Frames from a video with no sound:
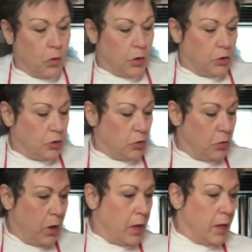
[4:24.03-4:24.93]
going to
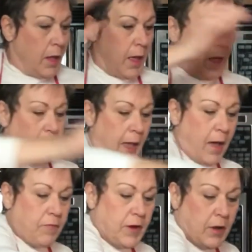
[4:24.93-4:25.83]
do
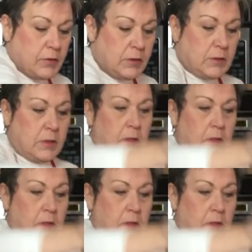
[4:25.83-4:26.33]
1/2 ounce